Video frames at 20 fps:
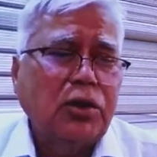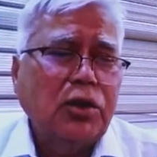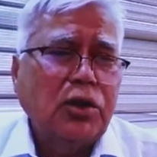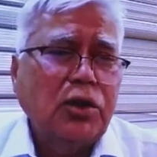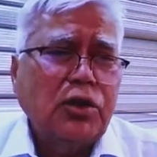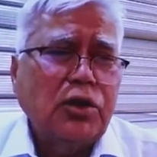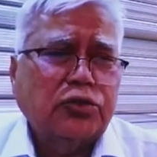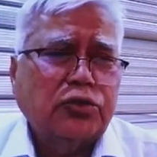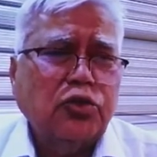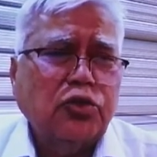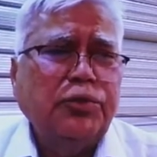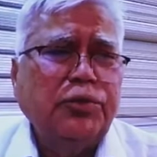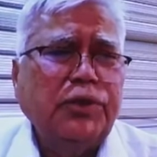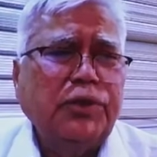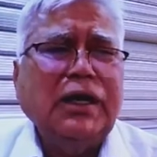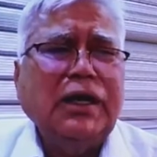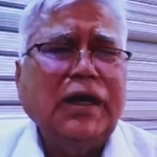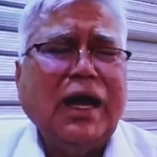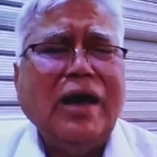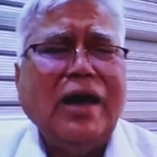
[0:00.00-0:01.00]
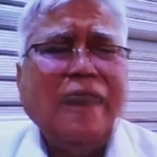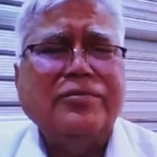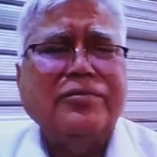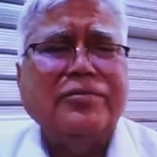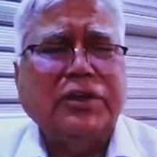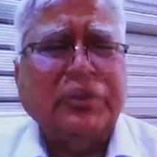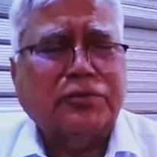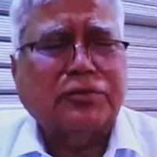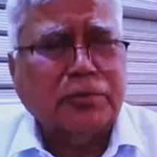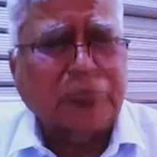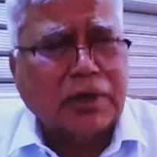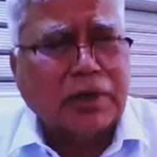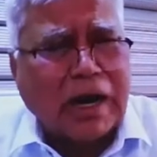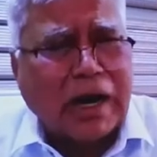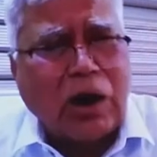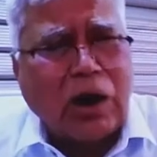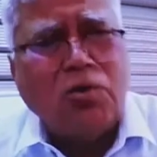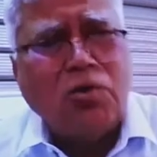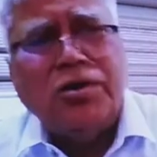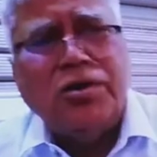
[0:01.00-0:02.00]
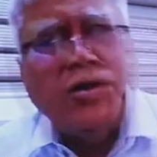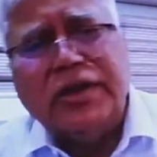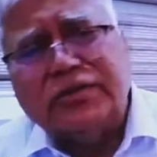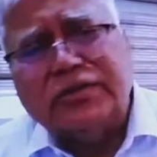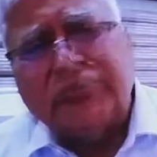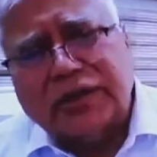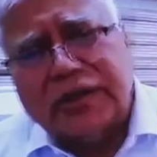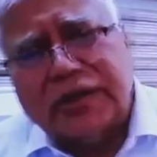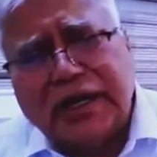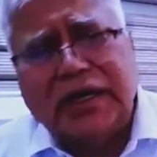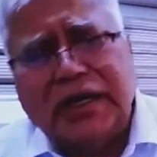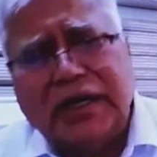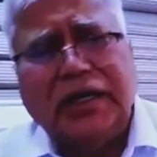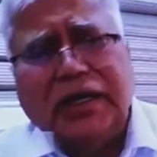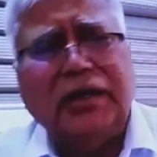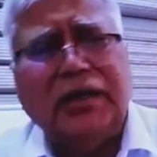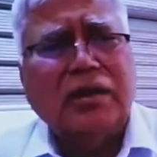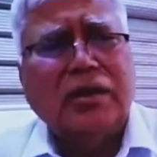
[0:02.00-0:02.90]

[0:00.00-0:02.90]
So we have this ground is ready